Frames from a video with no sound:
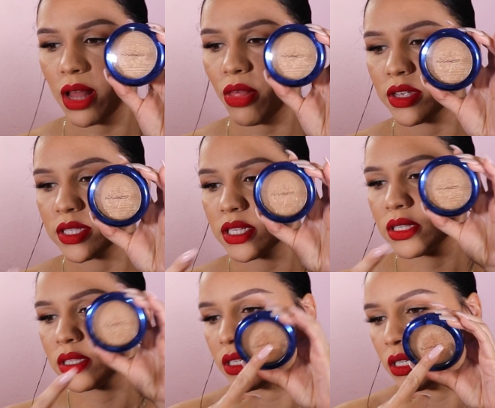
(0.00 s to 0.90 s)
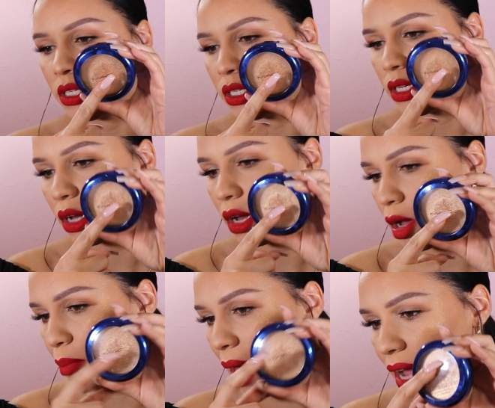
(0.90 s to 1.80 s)
Now this is the
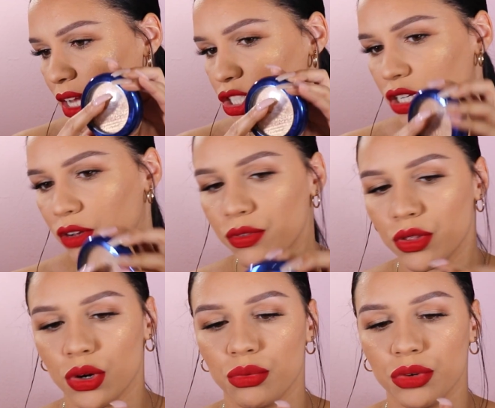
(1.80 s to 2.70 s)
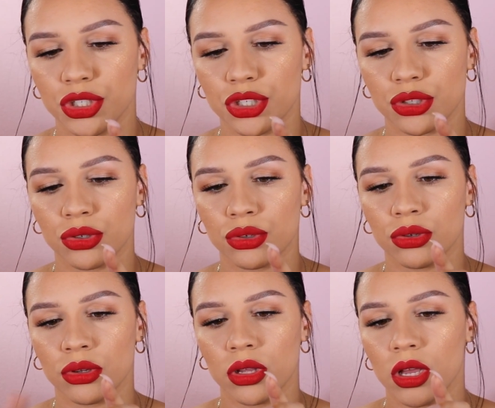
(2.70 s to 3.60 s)
packaging of the
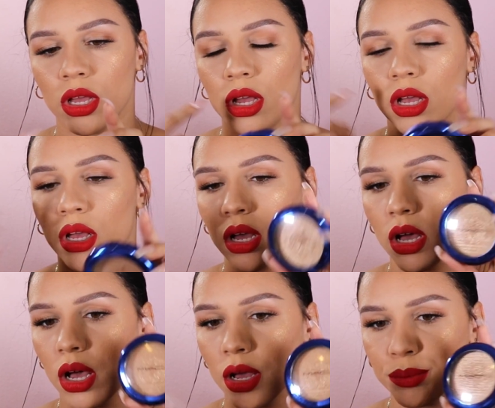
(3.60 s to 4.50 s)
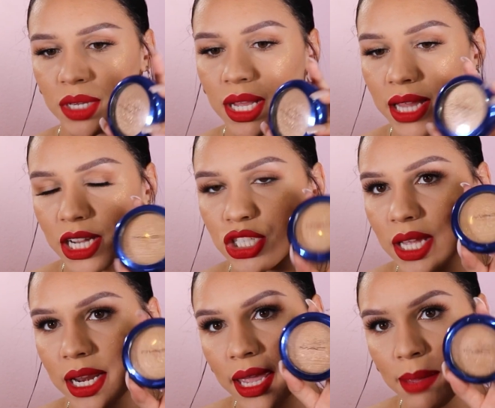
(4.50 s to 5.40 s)
original
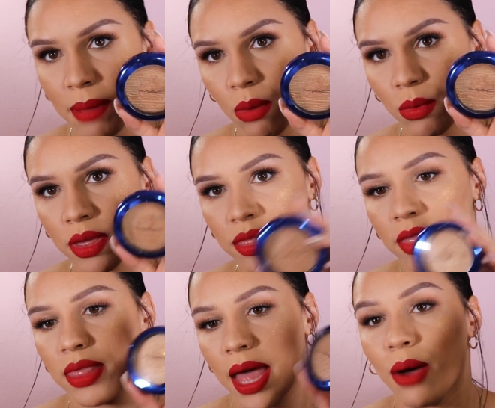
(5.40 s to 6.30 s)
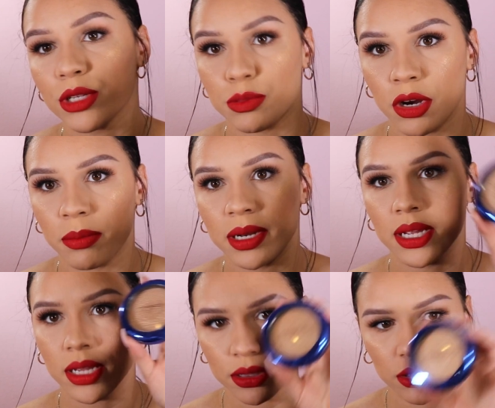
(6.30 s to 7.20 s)
collection that it came out with, and now it's
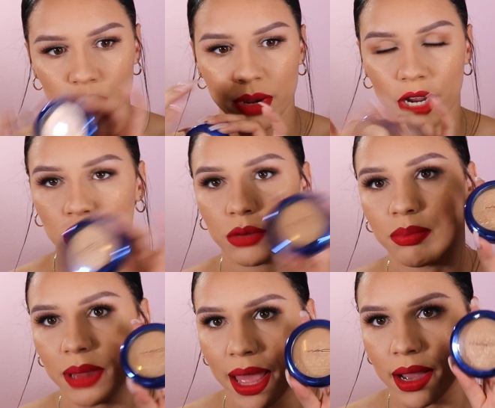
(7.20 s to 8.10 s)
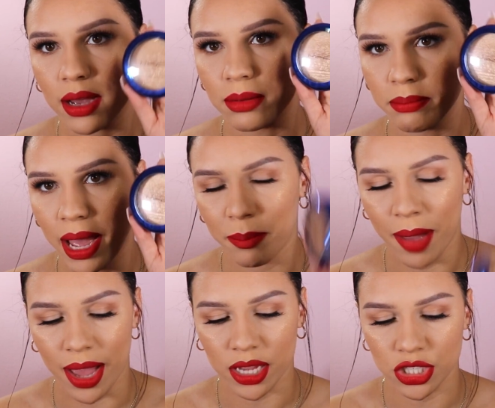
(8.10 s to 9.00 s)
permanent in the regular black MAC
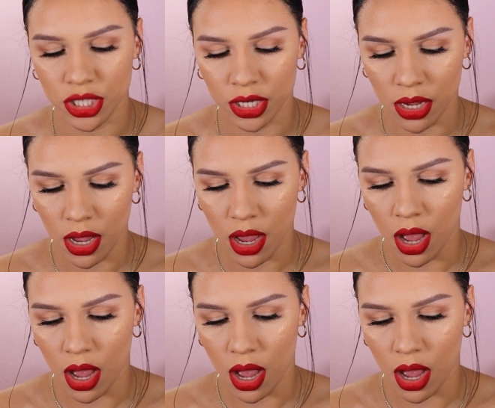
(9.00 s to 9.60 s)
packaging.